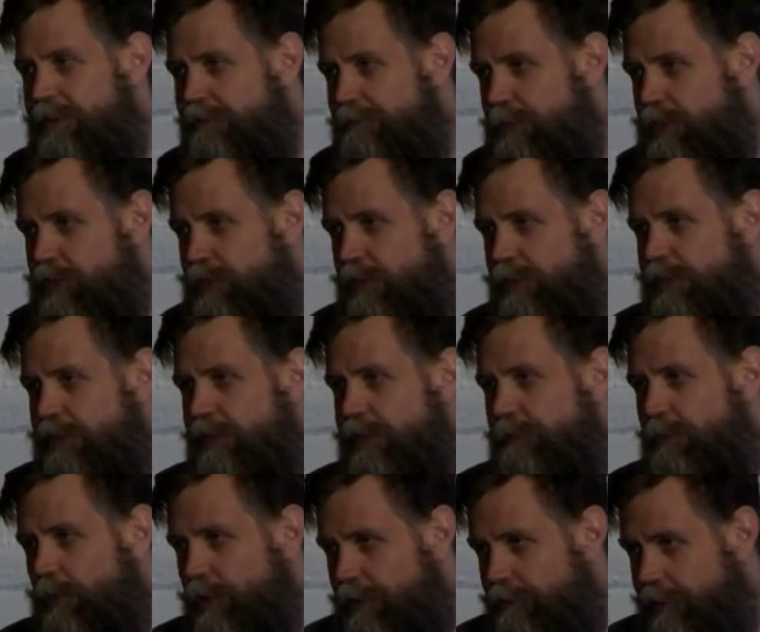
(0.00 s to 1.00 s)
have matured to the
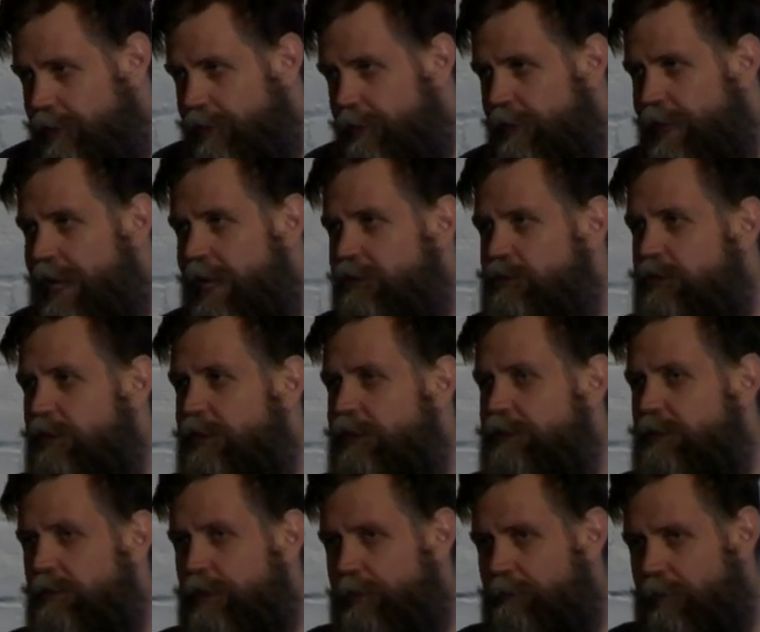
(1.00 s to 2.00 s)
point of where they're actually
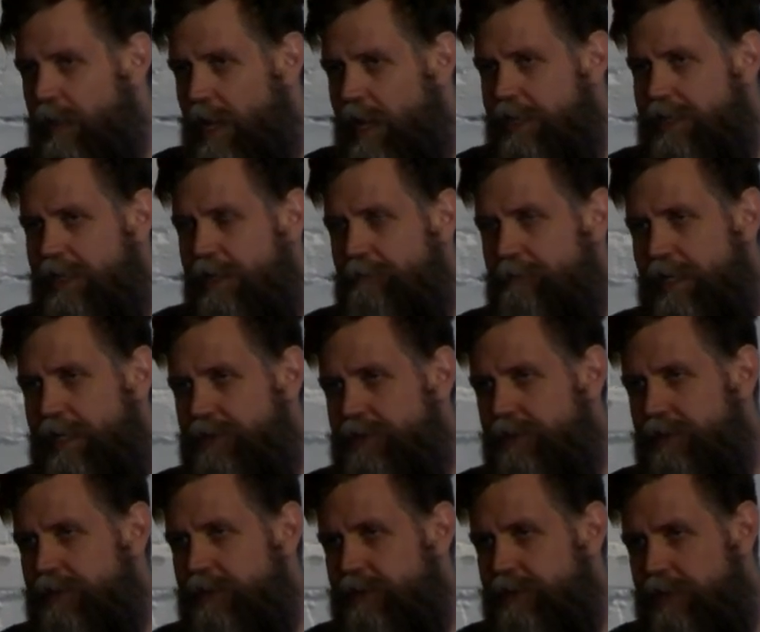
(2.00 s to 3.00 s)
doing blocking
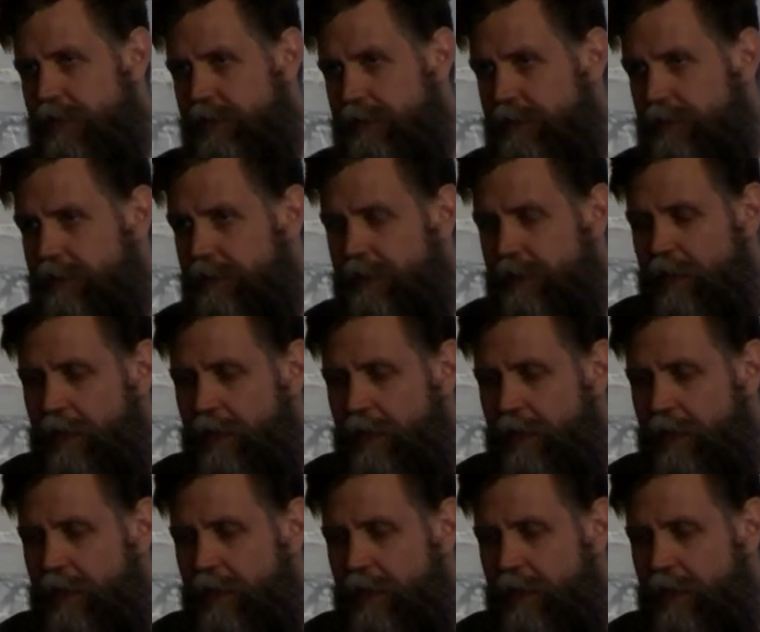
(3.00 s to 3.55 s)
based on this data.